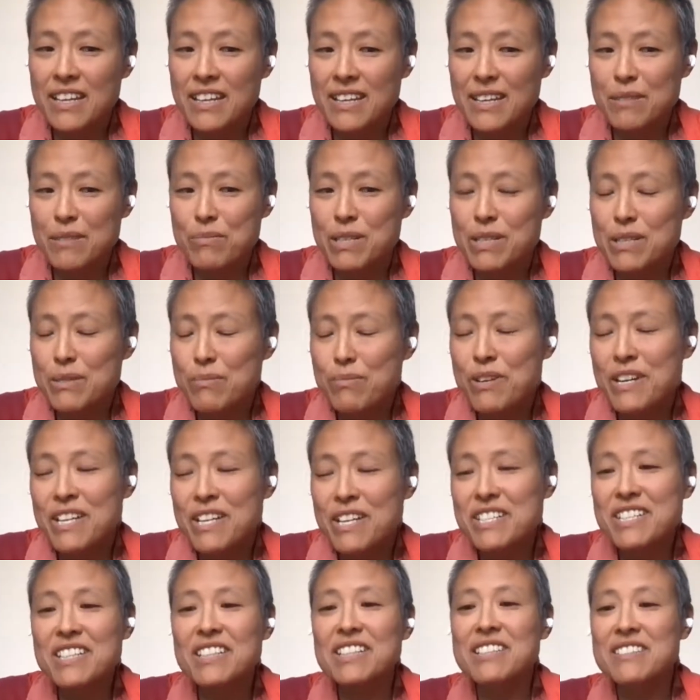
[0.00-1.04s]
But
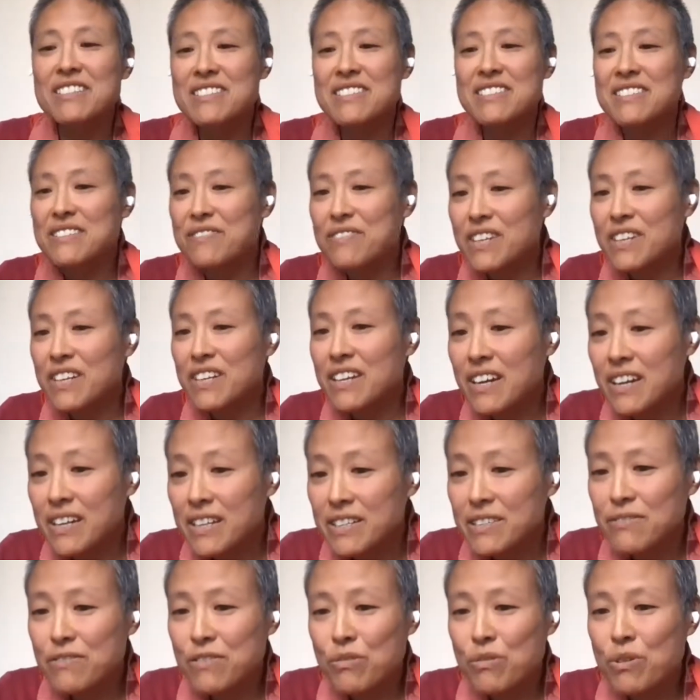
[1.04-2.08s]
depression is a different kind
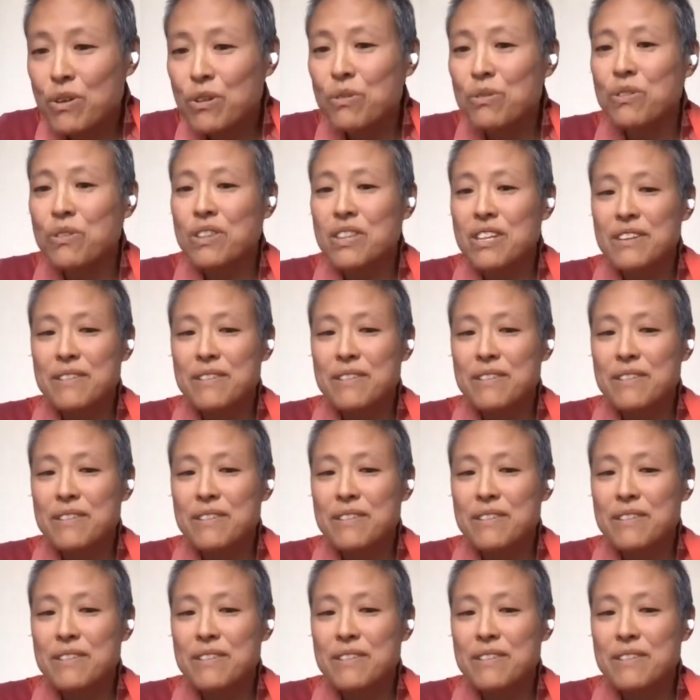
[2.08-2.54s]
of growth.